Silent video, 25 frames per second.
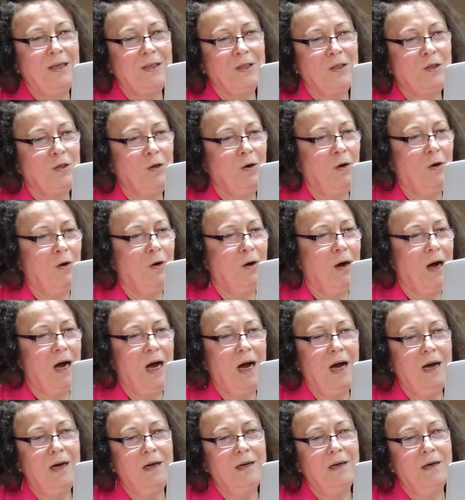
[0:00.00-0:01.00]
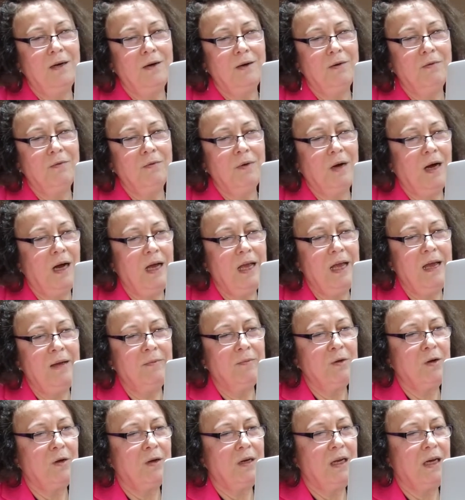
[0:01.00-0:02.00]
so I
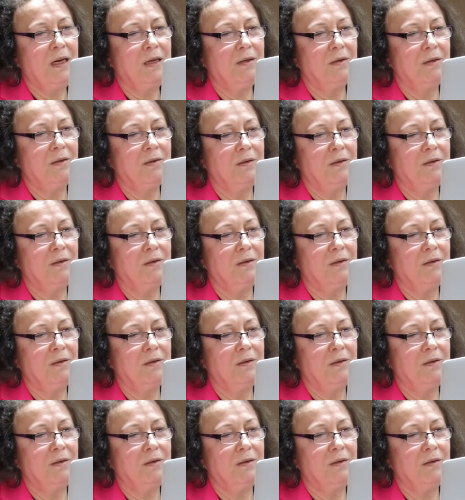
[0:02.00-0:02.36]
am gonna